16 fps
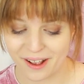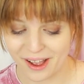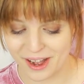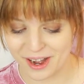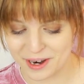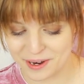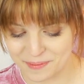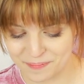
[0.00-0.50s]

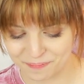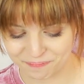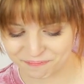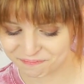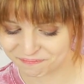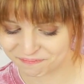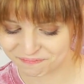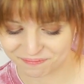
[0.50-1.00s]
Well,
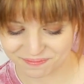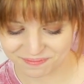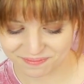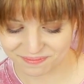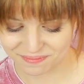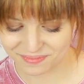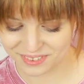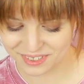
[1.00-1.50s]

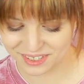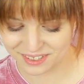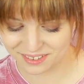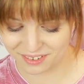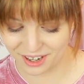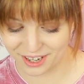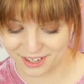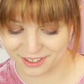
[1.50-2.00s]

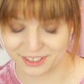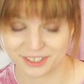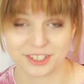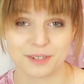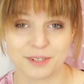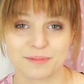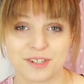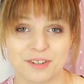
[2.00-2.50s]
I
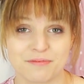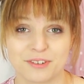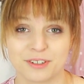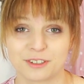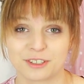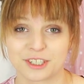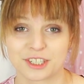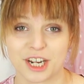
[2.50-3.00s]
assume she
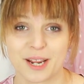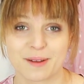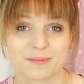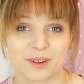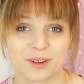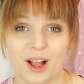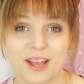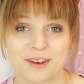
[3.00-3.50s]
feels
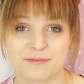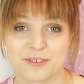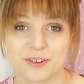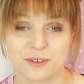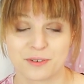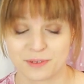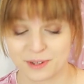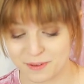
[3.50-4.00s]
ashamed. I'd
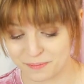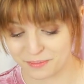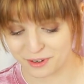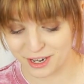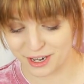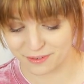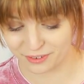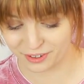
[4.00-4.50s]
feel
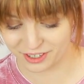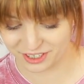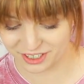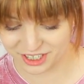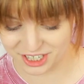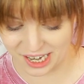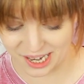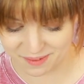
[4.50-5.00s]
pretty fucking
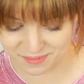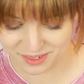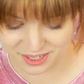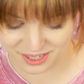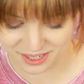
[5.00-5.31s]
ashamed.